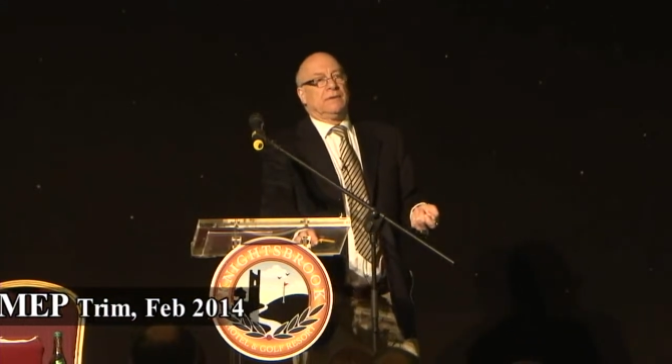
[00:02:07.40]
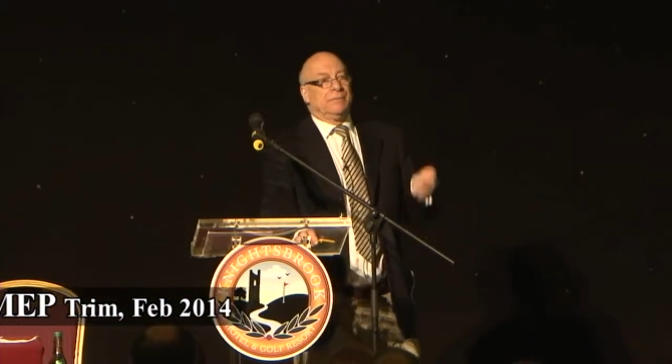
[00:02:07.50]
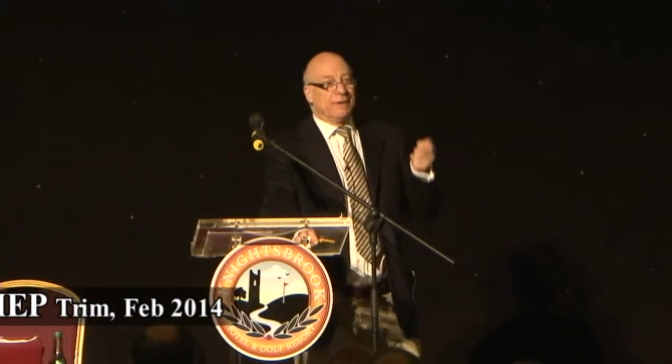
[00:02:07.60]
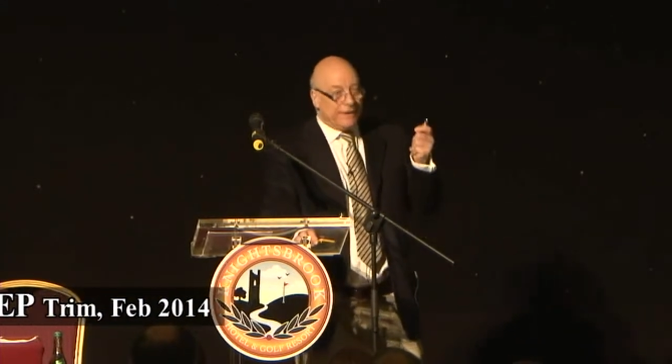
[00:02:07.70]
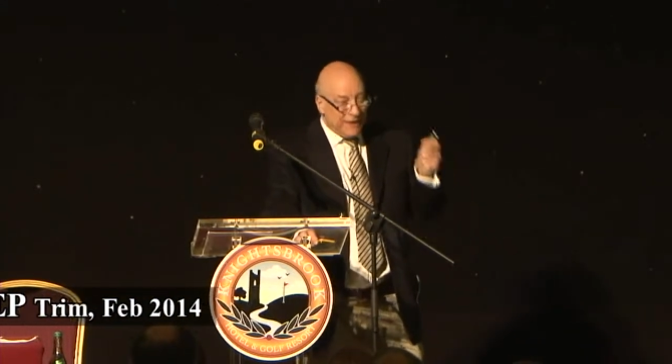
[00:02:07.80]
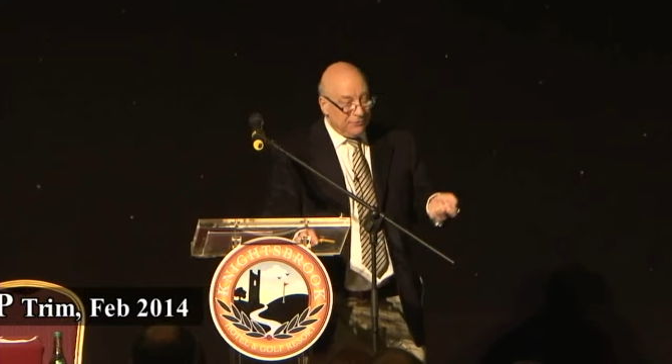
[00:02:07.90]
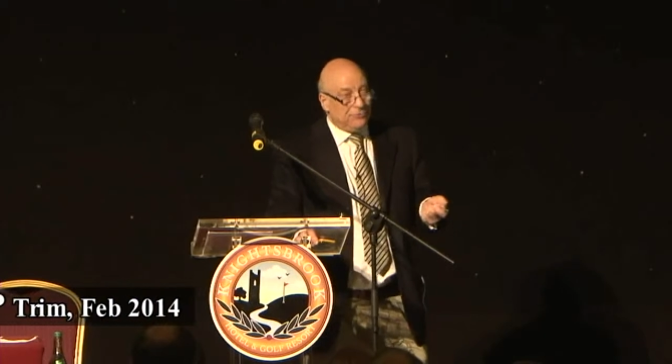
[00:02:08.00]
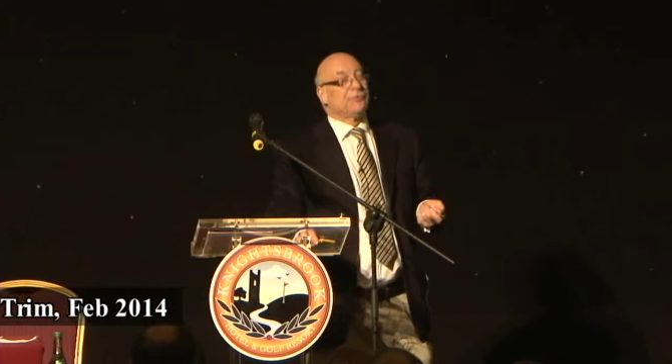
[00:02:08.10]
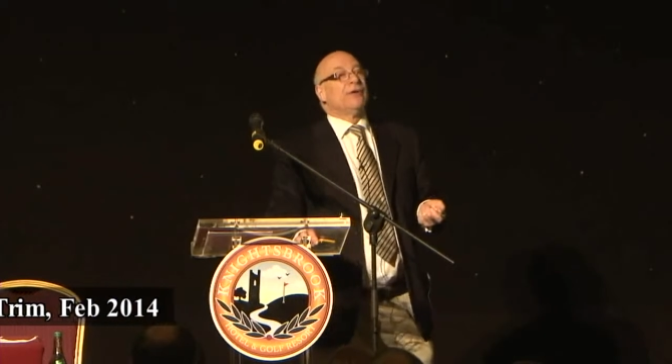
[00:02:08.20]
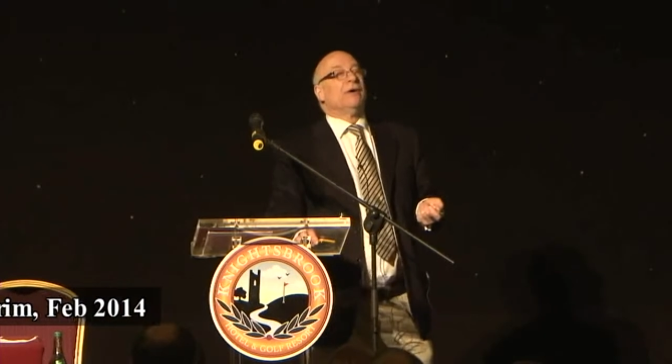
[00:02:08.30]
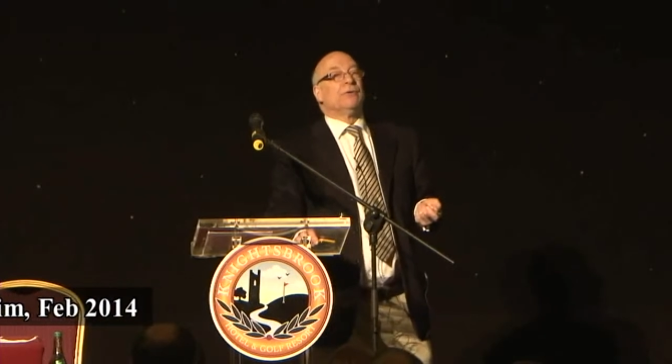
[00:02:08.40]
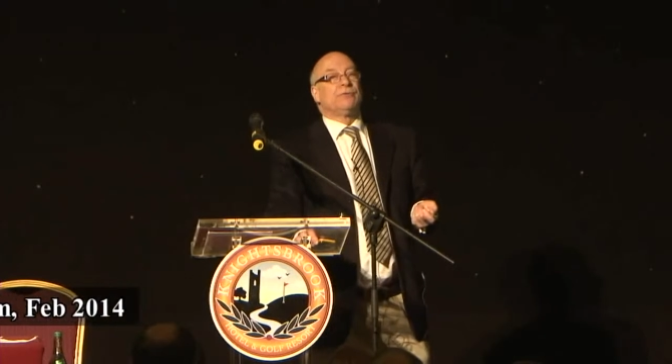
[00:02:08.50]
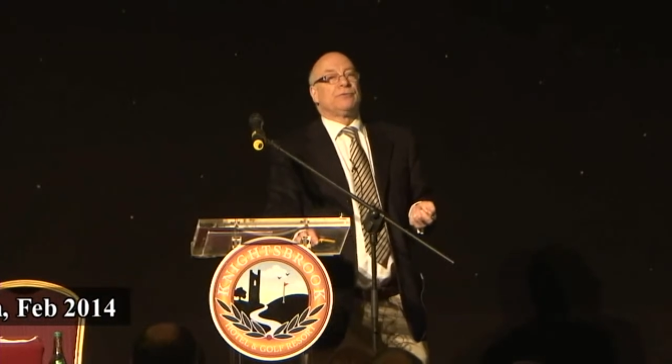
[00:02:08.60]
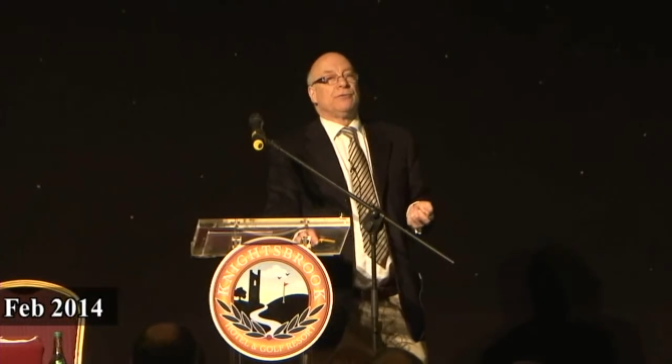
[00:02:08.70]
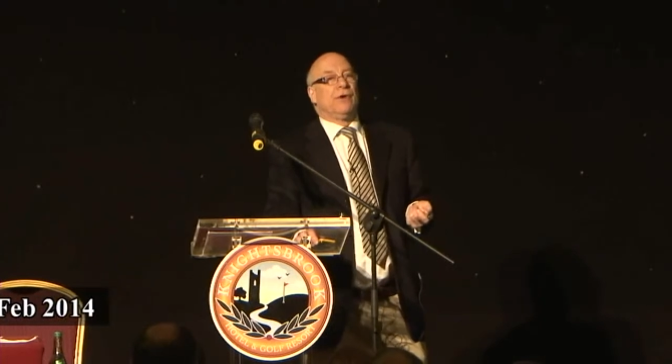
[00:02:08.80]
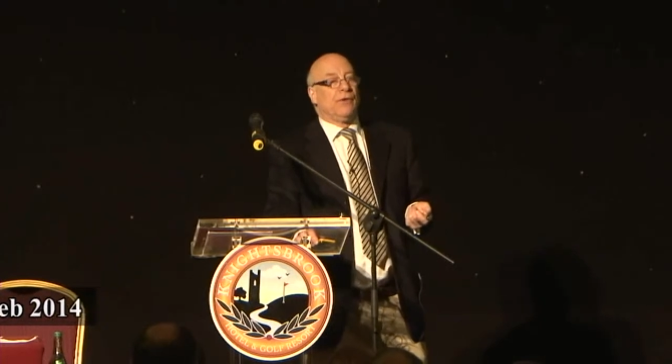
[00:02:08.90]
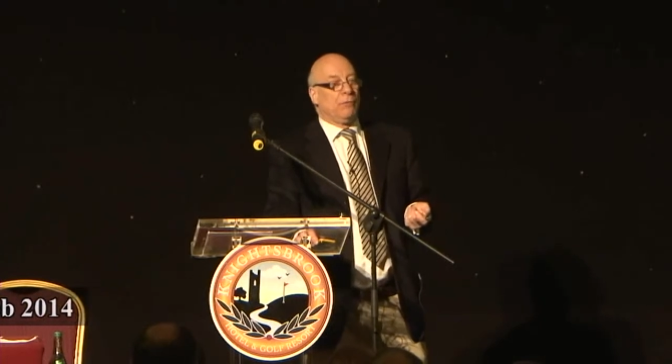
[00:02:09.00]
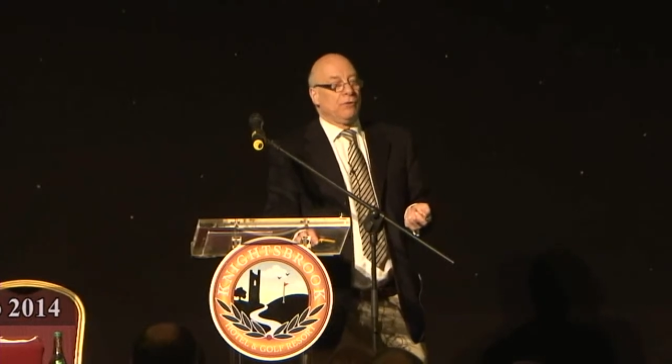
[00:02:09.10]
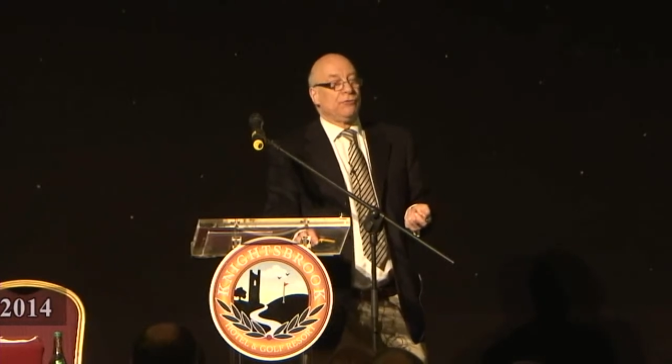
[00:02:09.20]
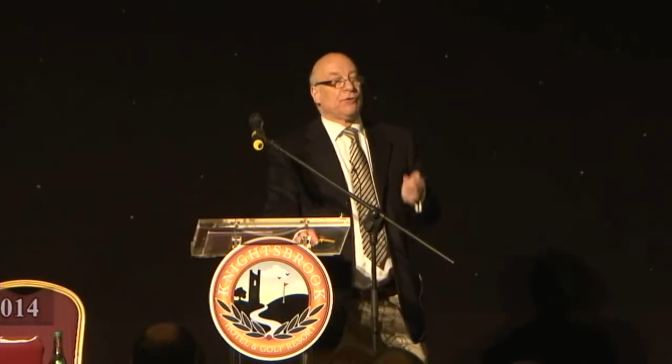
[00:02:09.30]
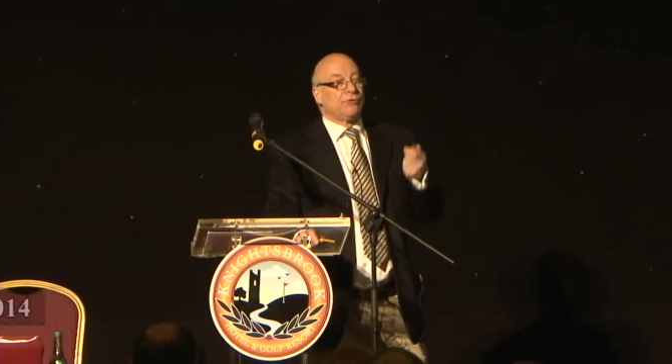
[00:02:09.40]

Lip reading: But cancer cells are the ones that